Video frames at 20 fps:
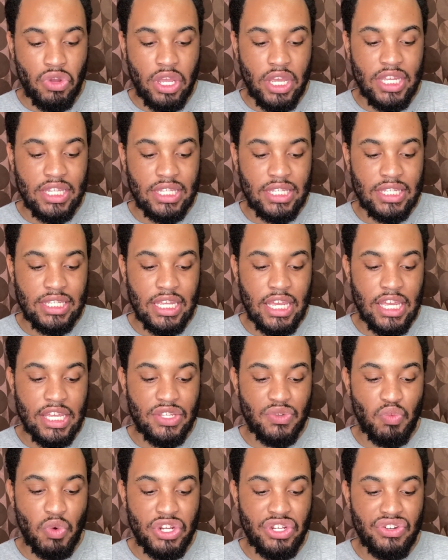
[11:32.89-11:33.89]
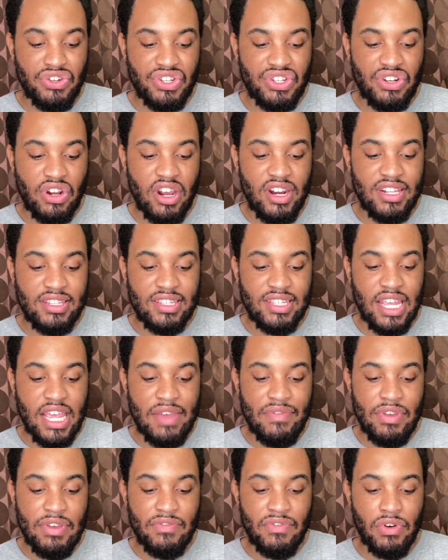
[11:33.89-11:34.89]
It says when you started
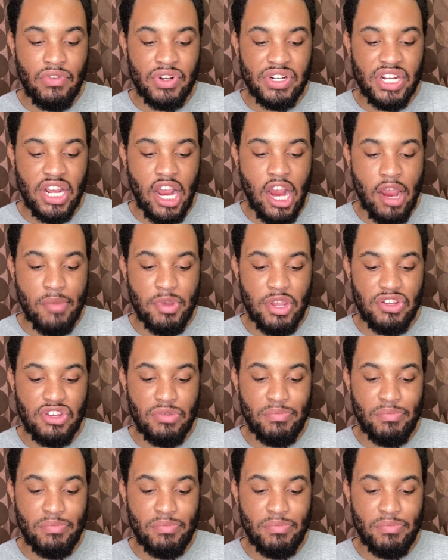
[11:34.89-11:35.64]
saving for retirement,